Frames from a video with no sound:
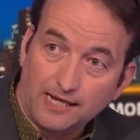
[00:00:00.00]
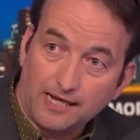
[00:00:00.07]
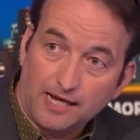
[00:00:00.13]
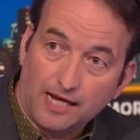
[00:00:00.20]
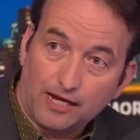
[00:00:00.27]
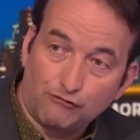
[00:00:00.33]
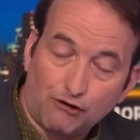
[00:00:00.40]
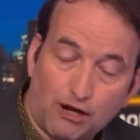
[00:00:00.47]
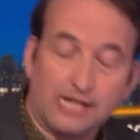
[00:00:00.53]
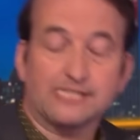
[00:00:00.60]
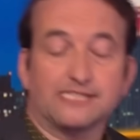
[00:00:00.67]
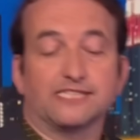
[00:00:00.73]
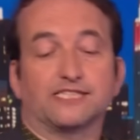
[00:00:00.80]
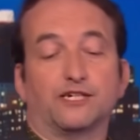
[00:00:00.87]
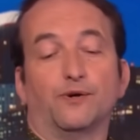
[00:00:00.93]
mm-hmm. uh,
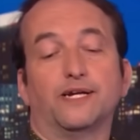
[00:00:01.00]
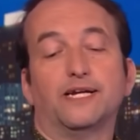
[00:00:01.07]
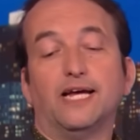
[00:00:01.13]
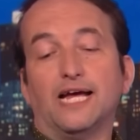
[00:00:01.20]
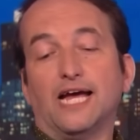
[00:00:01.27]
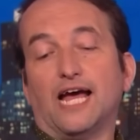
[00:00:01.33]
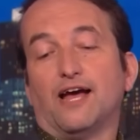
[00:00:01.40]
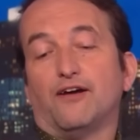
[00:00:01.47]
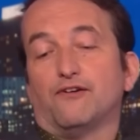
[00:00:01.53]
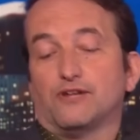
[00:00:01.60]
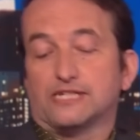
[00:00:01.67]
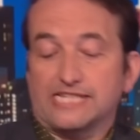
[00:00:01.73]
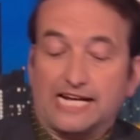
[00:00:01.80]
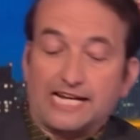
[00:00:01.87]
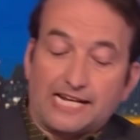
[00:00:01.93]
rights, and so on.
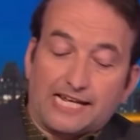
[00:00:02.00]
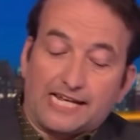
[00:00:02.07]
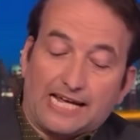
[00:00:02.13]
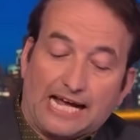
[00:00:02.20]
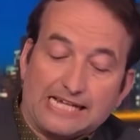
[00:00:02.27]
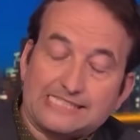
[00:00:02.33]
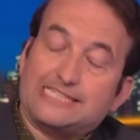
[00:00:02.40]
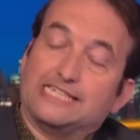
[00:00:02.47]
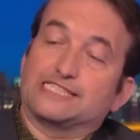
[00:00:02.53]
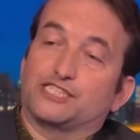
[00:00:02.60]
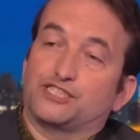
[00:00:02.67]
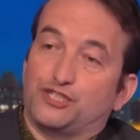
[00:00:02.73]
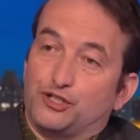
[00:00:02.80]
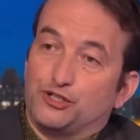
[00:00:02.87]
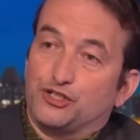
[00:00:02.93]
Secondly, as an
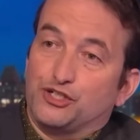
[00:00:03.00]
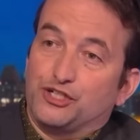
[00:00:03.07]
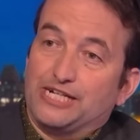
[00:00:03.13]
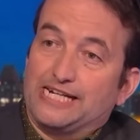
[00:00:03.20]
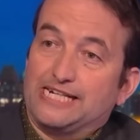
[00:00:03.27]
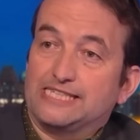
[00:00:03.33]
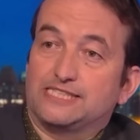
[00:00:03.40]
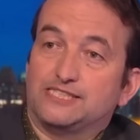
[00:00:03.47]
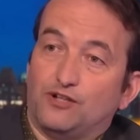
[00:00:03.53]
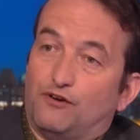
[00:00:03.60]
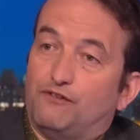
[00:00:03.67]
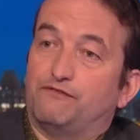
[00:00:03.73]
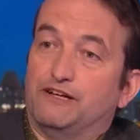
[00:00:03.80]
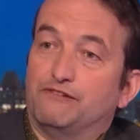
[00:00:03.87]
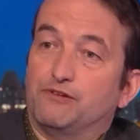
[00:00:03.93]
institution, it is
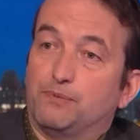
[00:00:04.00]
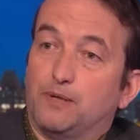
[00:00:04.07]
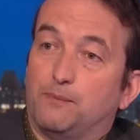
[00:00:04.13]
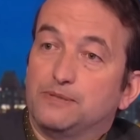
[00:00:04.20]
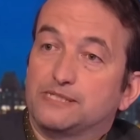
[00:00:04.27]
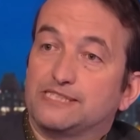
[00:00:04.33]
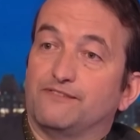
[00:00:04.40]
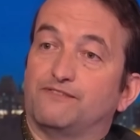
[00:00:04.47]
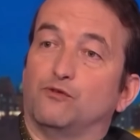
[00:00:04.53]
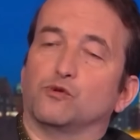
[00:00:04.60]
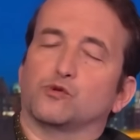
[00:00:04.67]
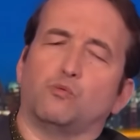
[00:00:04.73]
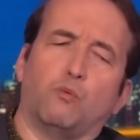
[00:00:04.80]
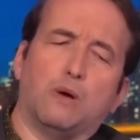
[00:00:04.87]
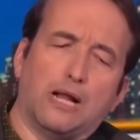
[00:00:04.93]
not fit for purpose. It
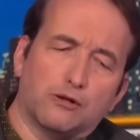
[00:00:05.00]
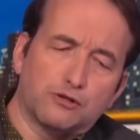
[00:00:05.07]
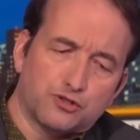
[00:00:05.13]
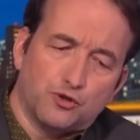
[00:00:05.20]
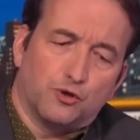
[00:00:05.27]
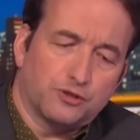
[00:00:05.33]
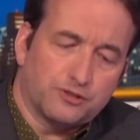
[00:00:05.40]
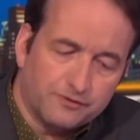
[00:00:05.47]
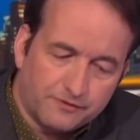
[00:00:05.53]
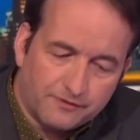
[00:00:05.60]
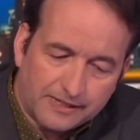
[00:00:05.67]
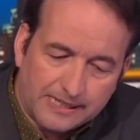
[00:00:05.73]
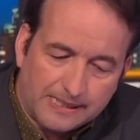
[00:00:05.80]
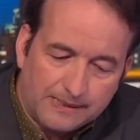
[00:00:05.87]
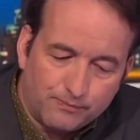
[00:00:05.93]
falls well short
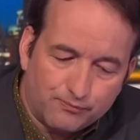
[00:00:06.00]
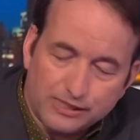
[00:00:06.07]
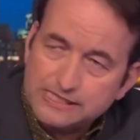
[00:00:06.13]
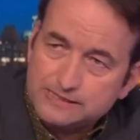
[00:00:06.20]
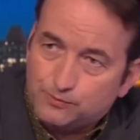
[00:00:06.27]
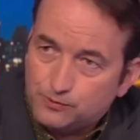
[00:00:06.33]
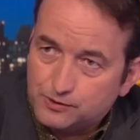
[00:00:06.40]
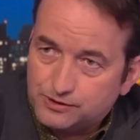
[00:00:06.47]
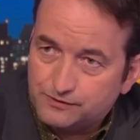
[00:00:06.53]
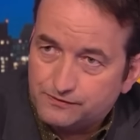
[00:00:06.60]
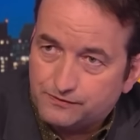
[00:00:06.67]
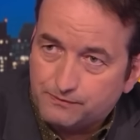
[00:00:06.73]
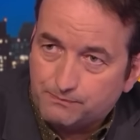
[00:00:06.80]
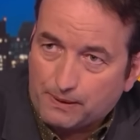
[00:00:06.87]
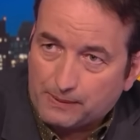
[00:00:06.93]
of the principles
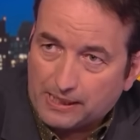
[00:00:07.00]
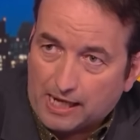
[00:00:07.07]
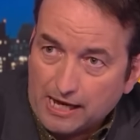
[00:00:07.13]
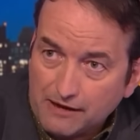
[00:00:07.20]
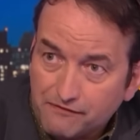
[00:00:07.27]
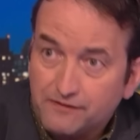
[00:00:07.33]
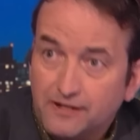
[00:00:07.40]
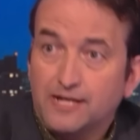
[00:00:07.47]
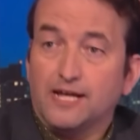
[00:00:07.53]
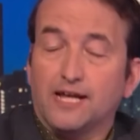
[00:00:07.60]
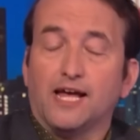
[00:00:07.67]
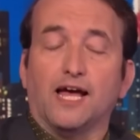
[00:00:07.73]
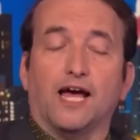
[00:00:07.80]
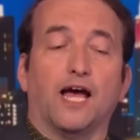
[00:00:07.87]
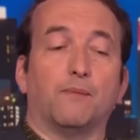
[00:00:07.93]
of public life.
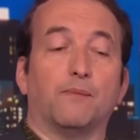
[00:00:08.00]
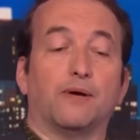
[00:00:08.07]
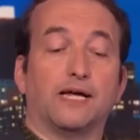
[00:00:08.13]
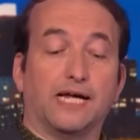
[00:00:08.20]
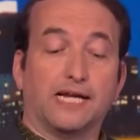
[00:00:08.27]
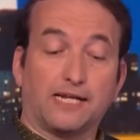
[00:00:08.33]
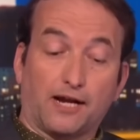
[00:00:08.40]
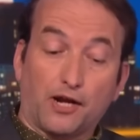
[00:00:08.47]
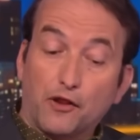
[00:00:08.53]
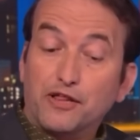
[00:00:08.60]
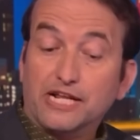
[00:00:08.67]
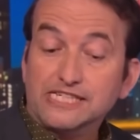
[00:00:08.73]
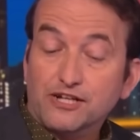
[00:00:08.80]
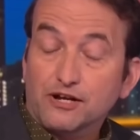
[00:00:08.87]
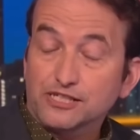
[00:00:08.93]
Um, I don't
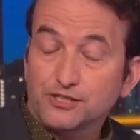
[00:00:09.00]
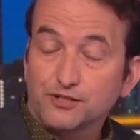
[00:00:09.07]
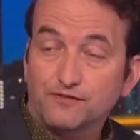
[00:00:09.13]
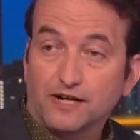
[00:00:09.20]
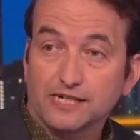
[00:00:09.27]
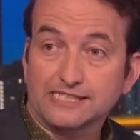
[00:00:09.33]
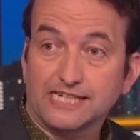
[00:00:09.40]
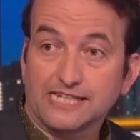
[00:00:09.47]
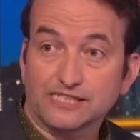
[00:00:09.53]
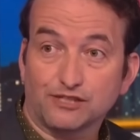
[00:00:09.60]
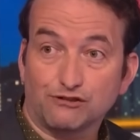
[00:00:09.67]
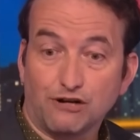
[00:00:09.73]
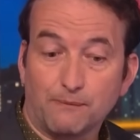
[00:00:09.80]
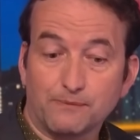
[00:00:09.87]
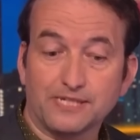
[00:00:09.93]
think it's going too far to say it's
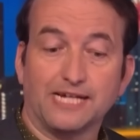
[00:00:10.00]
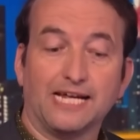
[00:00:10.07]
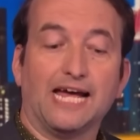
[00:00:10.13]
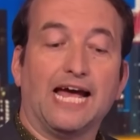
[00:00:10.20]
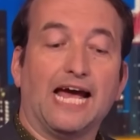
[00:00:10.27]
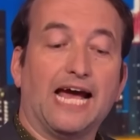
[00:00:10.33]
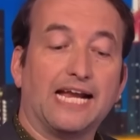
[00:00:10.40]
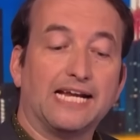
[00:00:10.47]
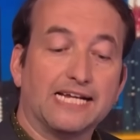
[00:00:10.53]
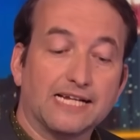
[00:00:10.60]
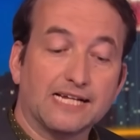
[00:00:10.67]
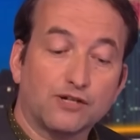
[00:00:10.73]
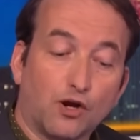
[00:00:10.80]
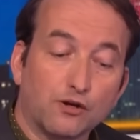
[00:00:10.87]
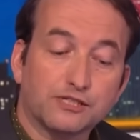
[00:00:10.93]
corrupt. And
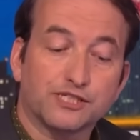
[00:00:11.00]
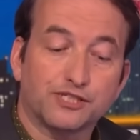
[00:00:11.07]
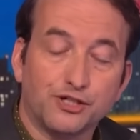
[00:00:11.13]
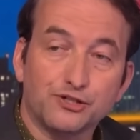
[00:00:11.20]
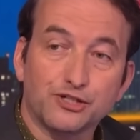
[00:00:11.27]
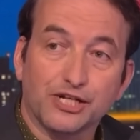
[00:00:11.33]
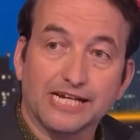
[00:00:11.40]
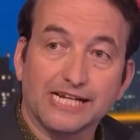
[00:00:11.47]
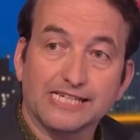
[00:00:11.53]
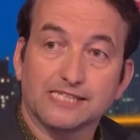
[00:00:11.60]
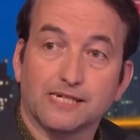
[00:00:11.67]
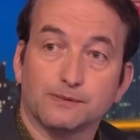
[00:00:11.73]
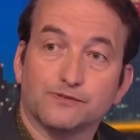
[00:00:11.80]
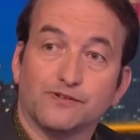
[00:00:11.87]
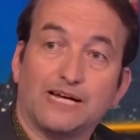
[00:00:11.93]
constitutionally, in
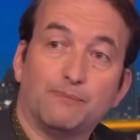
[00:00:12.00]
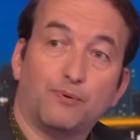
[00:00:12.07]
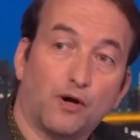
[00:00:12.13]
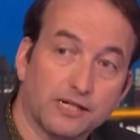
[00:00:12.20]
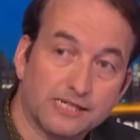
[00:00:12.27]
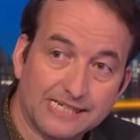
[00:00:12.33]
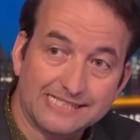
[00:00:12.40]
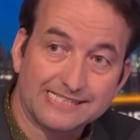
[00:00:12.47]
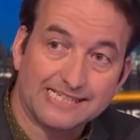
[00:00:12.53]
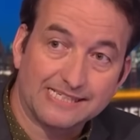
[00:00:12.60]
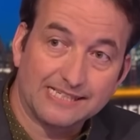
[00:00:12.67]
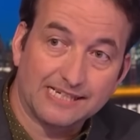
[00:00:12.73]
terms of our politics